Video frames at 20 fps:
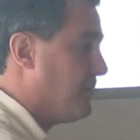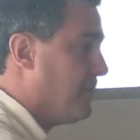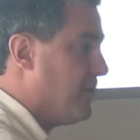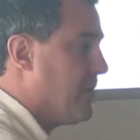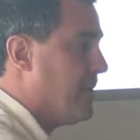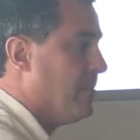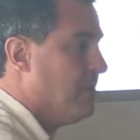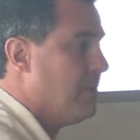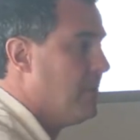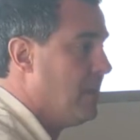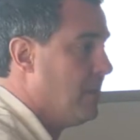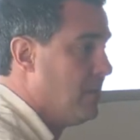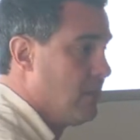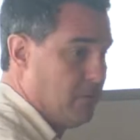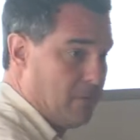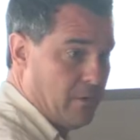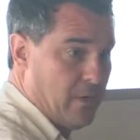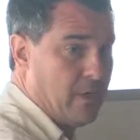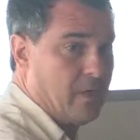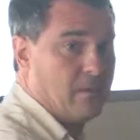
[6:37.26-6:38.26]
of freedom,
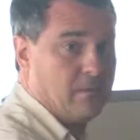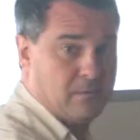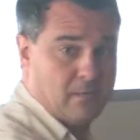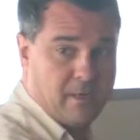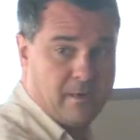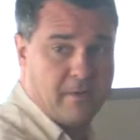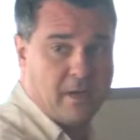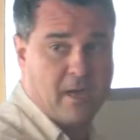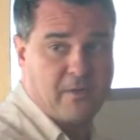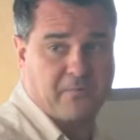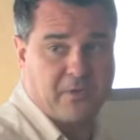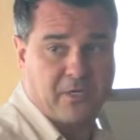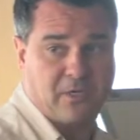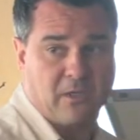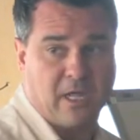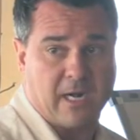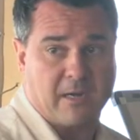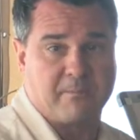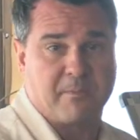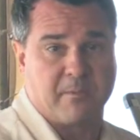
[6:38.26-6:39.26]
where I think
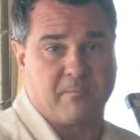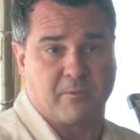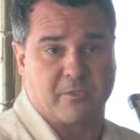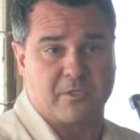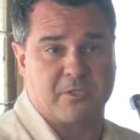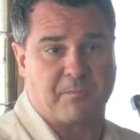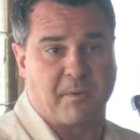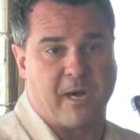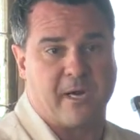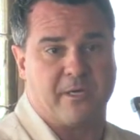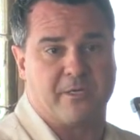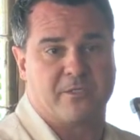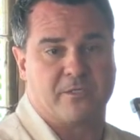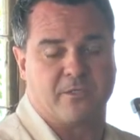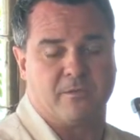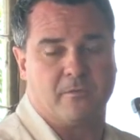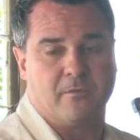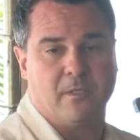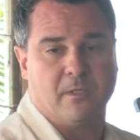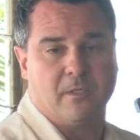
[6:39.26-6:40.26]
a lot of people aspire
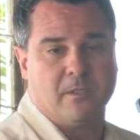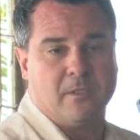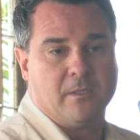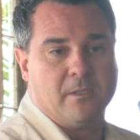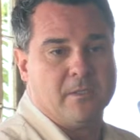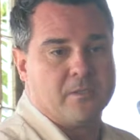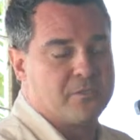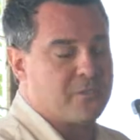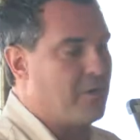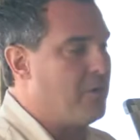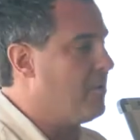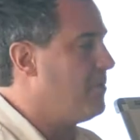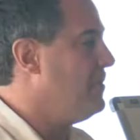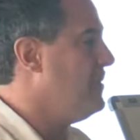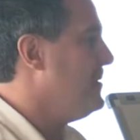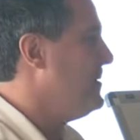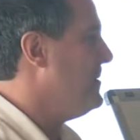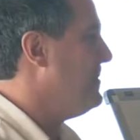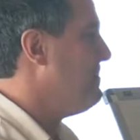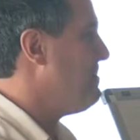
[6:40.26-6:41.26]
to.
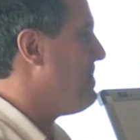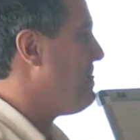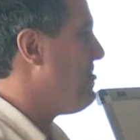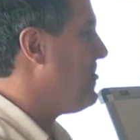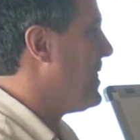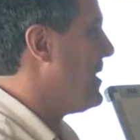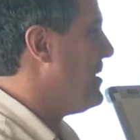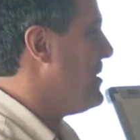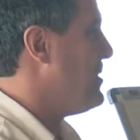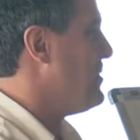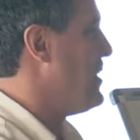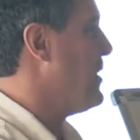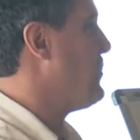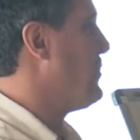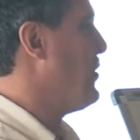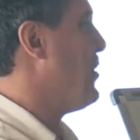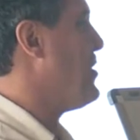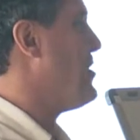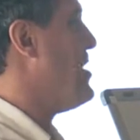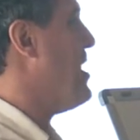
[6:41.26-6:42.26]
So the
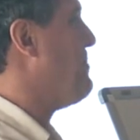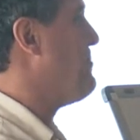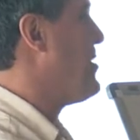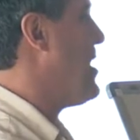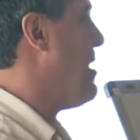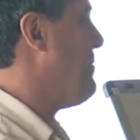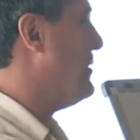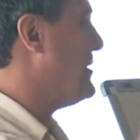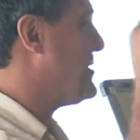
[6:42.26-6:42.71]
third number I